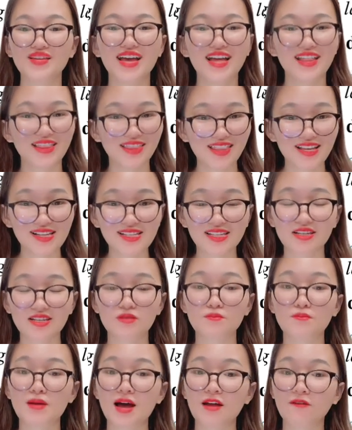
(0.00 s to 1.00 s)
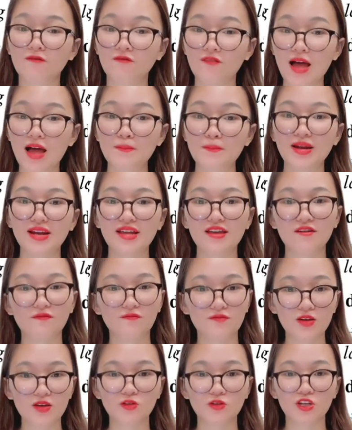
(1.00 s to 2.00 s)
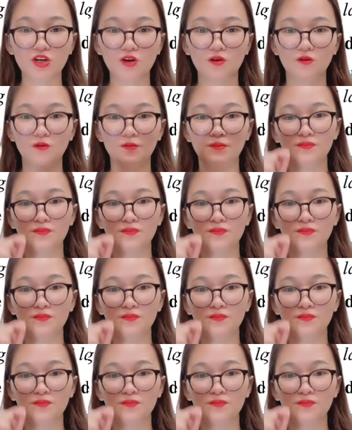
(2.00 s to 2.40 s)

This is my family photo.